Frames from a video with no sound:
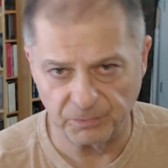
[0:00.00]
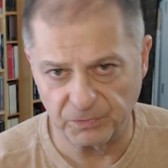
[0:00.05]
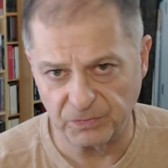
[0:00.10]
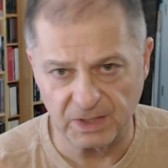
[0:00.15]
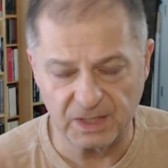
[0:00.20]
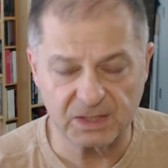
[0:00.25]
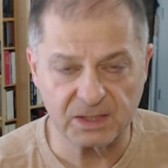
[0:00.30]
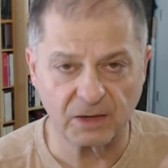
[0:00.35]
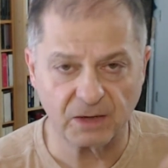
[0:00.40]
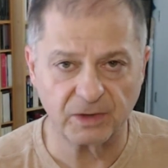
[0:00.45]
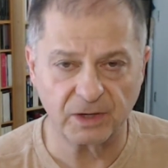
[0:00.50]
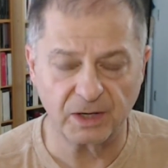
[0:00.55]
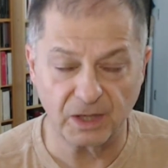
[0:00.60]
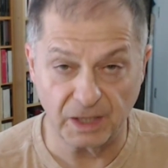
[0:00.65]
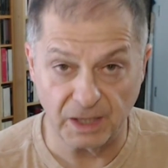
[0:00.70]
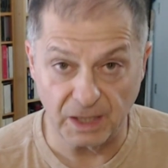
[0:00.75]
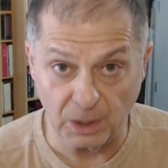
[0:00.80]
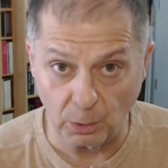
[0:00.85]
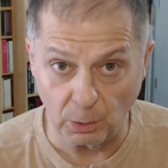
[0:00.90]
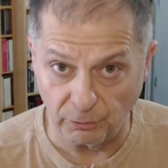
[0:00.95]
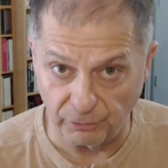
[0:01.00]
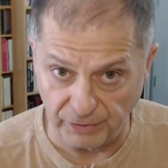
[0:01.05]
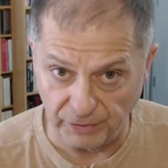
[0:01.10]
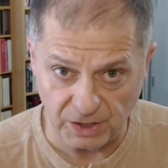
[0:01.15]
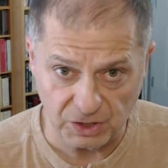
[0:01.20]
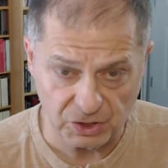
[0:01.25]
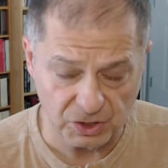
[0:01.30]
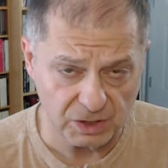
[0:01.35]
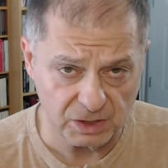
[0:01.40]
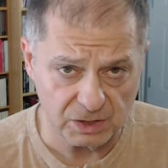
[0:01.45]
These are the
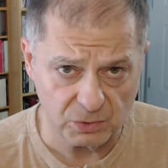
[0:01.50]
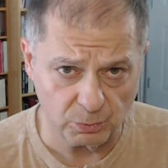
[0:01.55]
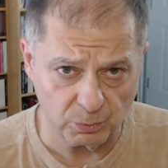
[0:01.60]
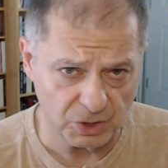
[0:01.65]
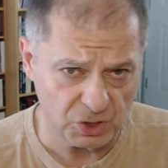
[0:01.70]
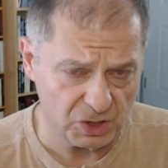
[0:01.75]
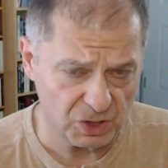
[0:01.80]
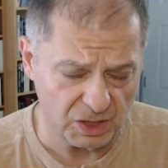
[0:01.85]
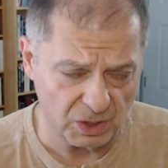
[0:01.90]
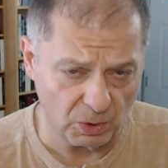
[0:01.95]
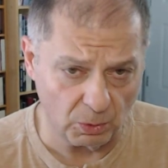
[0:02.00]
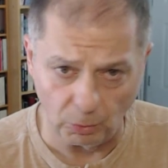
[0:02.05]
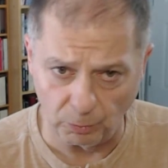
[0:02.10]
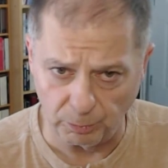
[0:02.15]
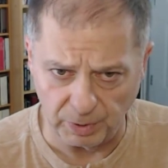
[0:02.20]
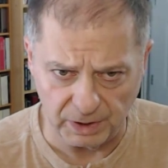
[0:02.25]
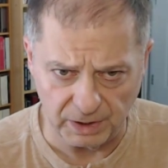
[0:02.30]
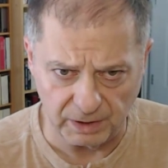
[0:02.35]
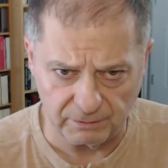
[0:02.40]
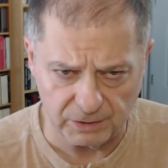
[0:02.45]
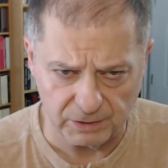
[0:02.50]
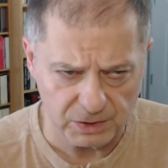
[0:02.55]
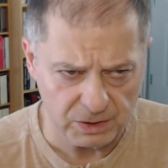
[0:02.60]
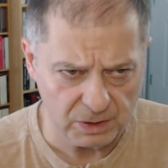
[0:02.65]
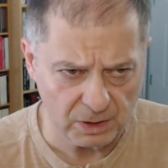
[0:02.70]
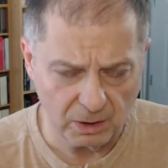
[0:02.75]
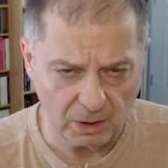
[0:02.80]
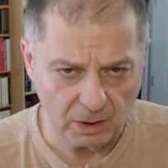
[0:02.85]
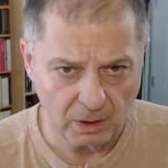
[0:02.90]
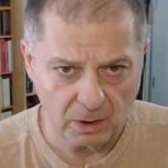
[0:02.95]
innovations which the Old Believers,
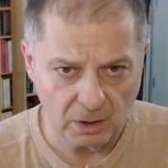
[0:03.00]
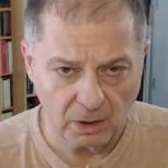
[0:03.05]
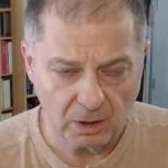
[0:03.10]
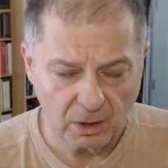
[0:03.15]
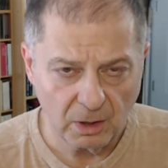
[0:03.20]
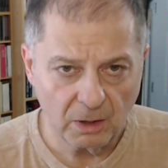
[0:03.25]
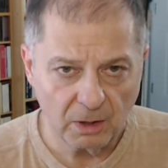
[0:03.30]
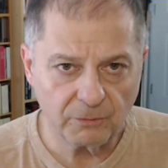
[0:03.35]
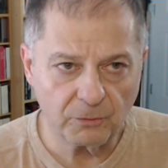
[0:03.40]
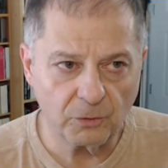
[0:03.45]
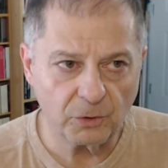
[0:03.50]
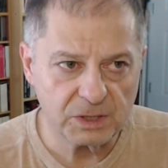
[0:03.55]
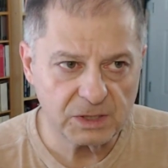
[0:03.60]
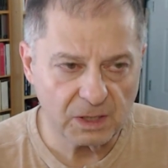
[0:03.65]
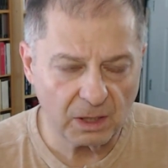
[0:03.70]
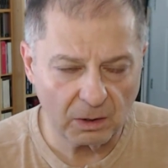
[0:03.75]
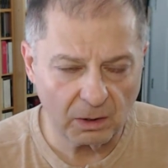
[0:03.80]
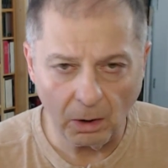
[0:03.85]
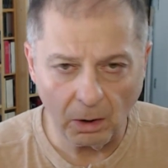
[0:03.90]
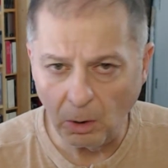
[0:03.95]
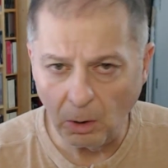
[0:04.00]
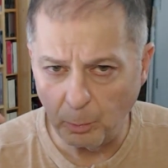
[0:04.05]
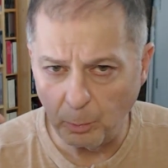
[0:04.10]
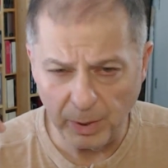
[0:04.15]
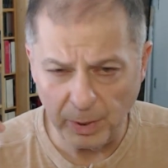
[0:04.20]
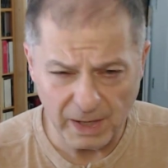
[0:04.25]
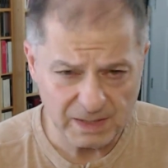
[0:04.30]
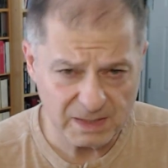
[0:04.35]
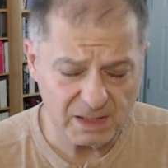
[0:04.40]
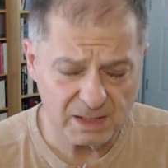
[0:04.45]
of course, they're all
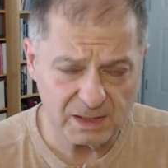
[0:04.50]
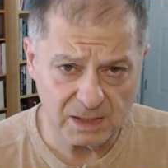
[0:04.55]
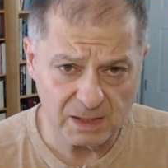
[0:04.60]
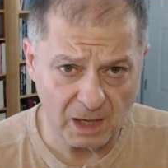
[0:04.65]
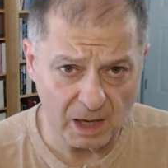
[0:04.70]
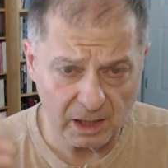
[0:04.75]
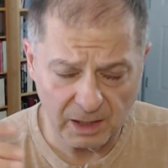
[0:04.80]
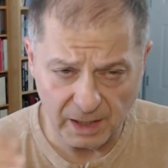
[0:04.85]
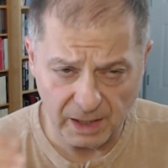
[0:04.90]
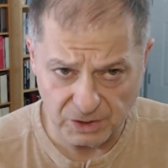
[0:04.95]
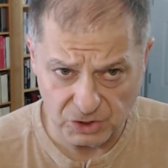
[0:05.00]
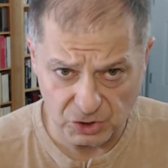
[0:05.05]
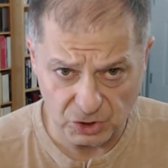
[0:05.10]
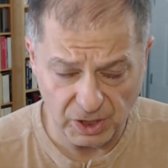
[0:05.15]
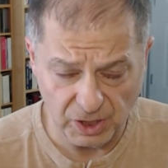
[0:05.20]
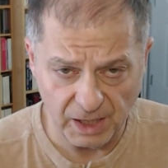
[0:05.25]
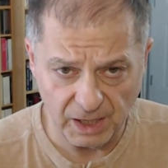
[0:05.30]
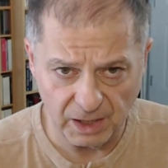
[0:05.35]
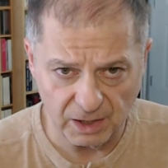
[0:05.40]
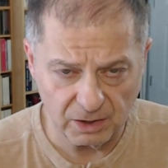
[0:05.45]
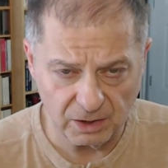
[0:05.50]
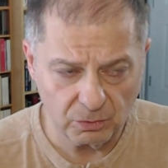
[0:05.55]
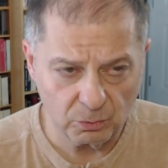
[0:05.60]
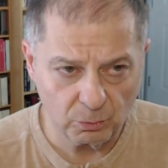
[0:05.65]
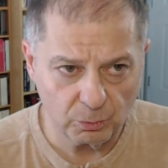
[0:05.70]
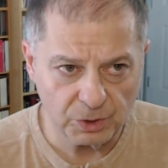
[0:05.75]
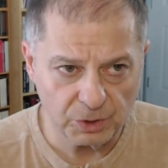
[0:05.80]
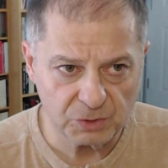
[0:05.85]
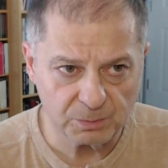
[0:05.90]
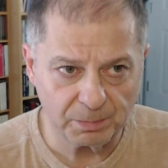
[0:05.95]
peasants, uneducated,
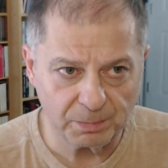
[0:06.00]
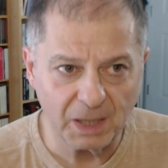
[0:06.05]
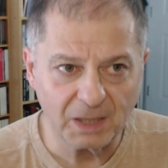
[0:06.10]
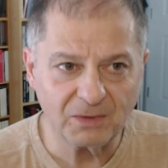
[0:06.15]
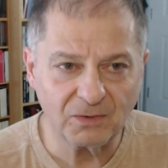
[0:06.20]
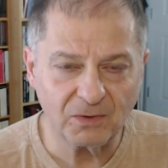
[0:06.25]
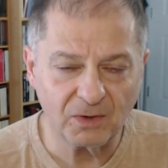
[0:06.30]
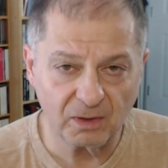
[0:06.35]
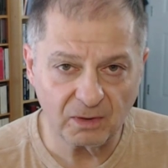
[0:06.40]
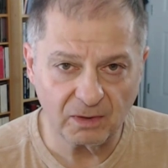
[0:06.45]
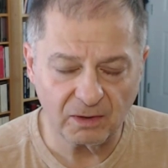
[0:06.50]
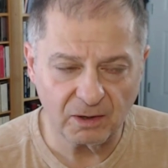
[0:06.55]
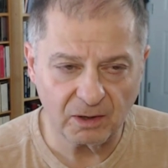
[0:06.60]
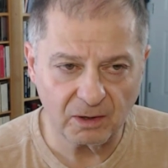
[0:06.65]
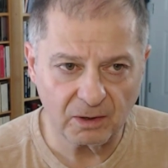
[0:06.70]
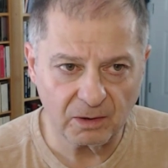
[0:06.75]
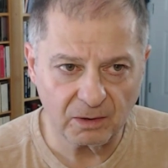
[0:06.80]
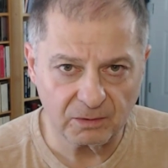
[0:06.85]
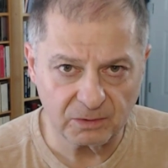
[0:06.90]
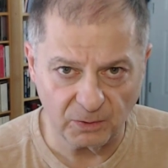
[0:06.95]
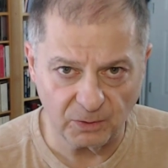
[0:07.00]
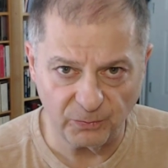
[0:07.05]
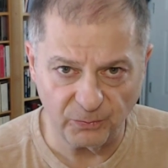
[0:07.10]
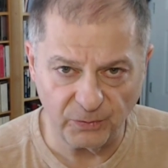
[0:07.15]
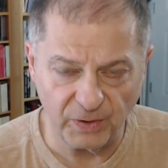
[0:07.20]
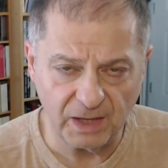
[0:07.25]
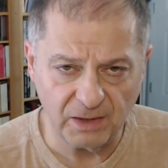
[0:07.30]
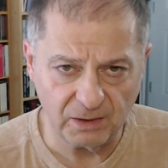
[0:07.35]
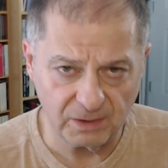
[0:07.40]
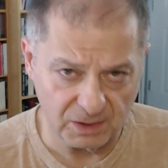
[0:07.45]
but the
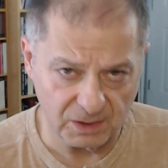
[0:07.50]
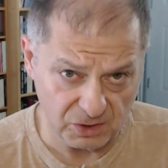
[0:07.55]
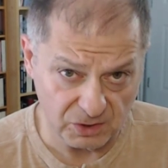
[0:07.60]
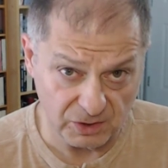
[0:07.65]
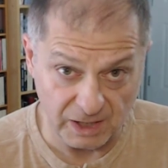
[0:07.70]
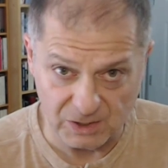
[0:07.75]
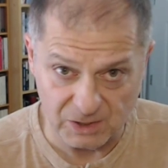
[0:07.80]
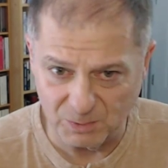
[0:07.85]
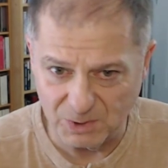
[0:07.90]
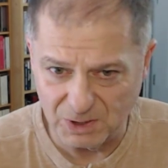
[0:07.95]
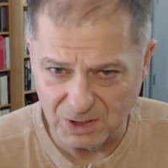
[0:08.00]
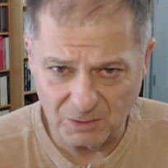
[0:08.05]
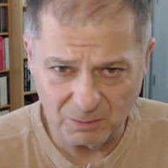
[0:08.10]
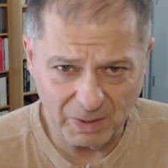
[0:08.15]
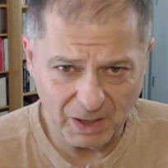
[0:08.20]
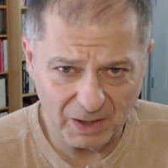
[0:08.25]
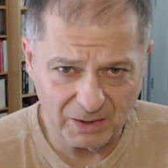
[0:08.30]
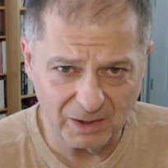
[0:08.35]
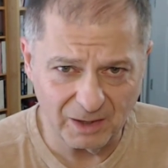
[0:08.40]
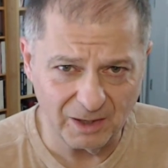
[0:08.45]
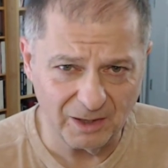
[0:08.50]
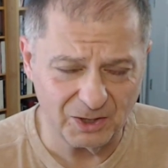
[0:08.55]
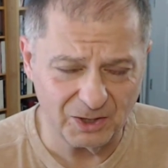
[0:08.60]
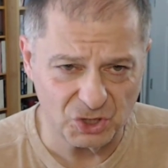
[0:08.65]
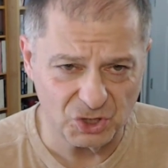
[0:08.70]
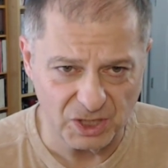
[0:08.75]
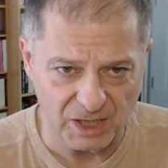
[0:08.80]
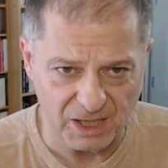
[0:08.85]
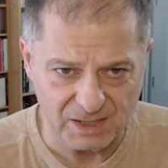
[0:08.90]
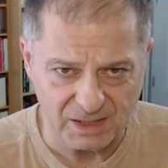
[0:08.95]
faith is transmitted by the
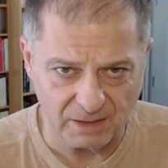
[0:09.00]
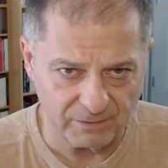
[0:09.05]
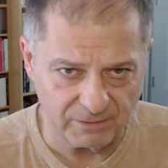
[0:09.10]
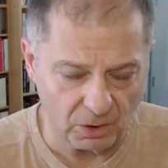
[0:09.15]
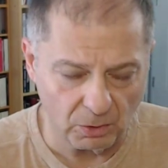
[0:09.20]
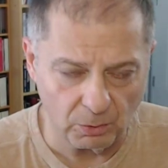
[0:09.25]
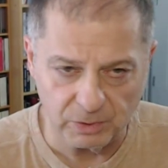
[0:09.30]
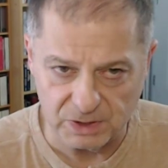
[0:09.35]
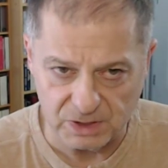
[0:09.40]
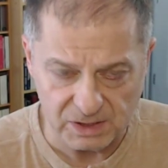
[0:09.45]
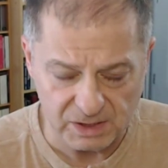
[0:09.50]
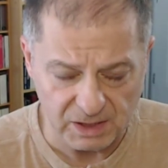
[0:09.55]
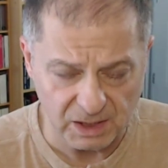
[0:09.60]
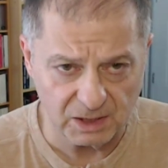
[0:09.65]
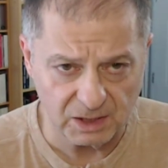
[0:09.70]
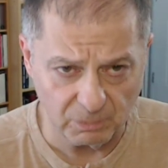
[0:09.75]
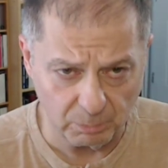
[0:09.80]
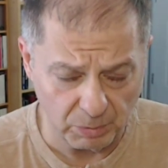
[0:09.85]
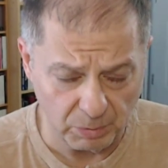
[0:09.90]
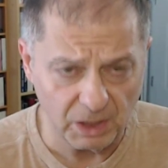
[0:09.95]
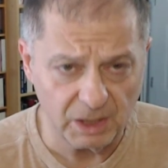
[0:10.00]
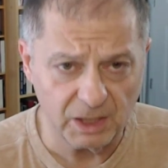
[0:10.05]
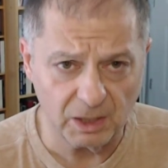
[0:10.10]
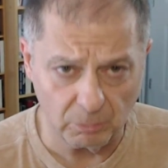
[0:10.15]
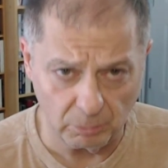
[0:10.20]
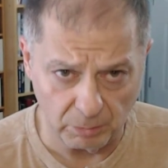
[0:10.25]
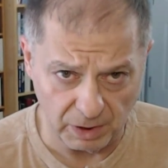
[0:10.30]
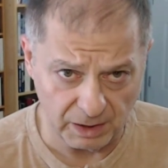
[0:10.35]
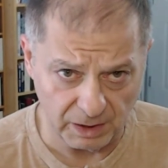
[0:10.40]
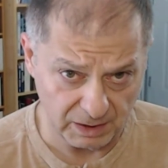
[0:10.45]
liturgy, as I've always said a
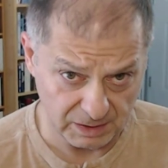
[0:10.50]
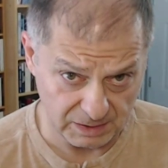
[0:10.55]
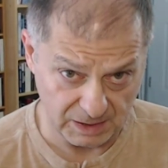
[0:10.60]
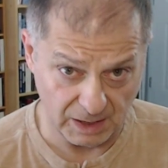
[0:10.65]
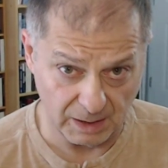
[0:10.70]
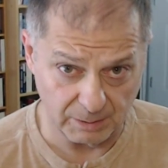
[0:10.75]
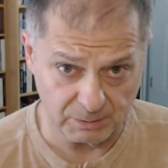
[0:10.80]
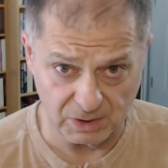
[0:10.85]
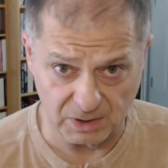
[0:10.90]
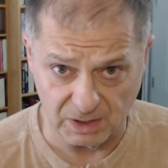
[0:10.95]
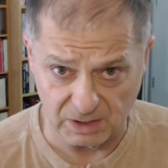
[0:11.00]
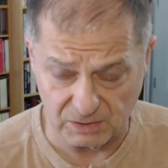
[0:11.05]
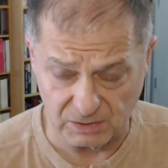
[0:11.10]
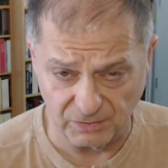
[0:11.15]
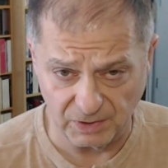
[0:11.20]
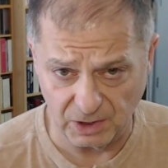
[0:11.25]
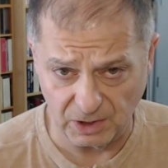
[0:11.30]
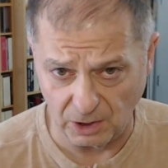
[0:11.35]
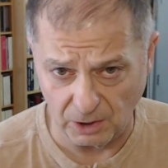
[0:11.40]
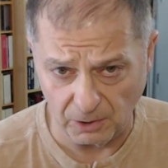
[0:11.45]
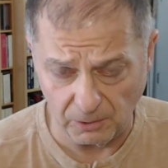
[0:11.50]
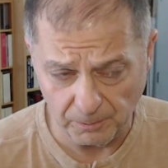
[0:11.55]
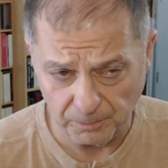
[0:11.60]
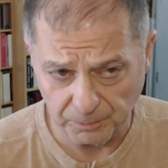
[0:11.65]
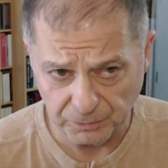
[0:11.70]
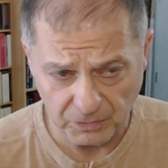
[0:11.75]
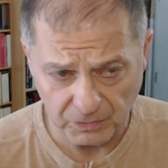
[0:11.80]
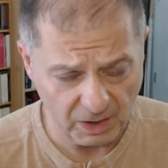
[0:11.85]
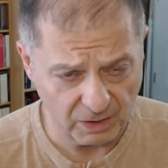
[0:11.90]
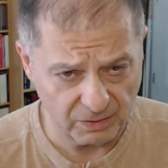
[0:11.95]
billion times in these
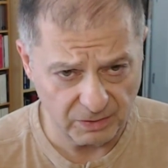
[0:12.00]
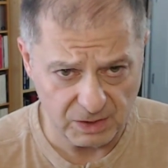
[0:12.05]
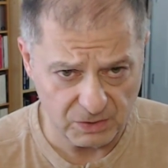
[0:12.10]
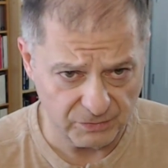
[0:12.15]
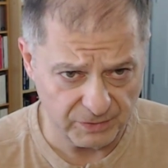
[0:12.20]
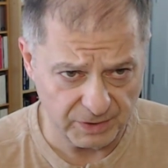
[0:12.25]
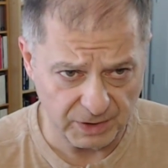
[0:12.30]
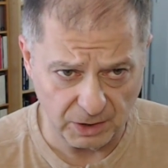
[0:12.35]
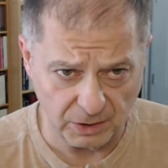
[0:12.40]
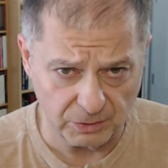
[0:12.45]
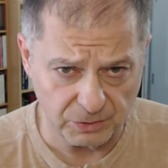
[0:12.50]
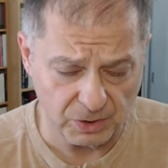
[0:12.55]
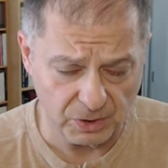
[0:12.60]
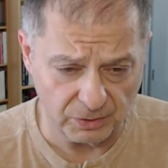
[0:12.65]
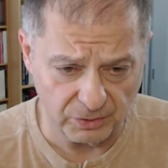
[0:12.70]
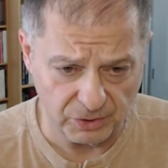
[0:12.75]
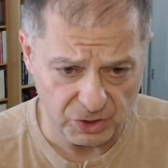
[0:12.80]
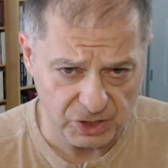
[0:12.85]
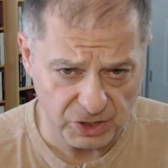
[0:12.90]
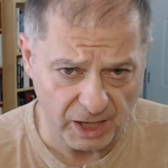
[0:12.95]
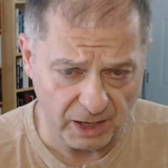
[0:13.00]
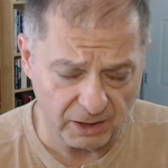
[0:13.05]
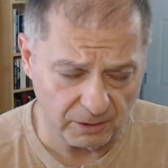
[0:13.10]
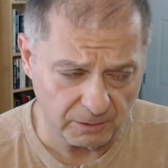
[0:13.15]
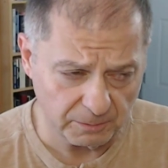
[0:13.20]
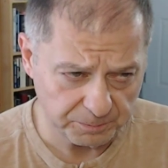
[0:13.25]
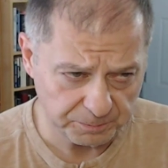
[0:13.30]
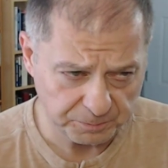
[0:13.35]
videos on the channel.